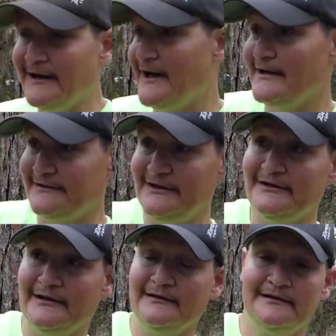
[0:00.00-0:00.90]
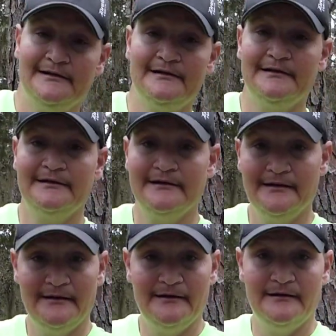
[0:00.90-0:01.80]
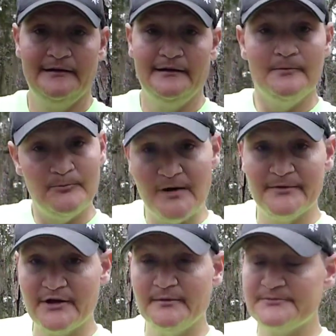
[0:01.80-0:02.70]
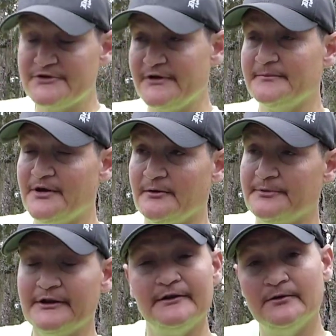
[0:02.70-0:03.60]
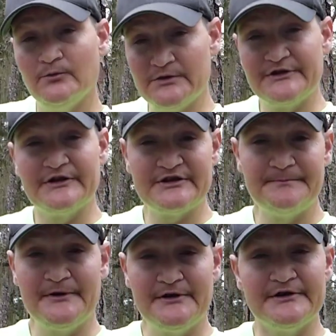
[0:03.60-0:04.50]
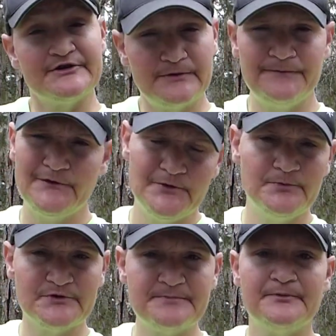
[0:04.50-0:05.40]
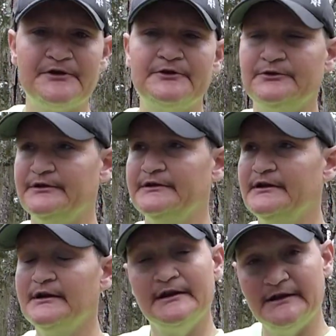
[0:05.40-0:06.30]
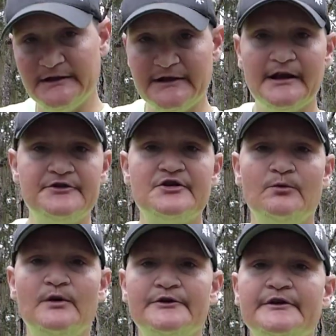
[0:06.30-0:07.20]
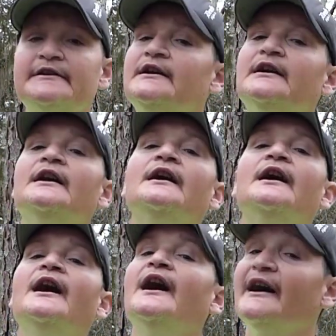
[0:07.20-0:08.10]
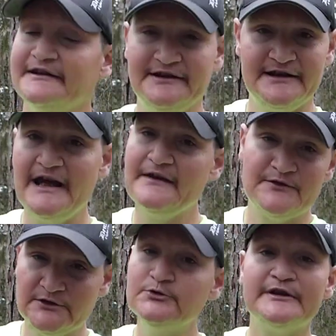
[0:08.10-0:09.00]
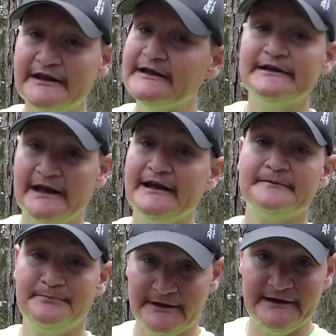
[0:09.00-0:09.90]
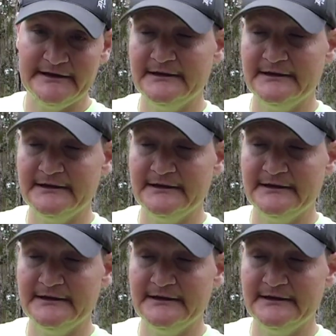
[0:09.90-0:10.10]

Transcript: I gotta tell you, Bubba Gump Shrimp Company was an experience. The food was pretty good. And in case you're wondering, I did have the Lieutenant Dan plate.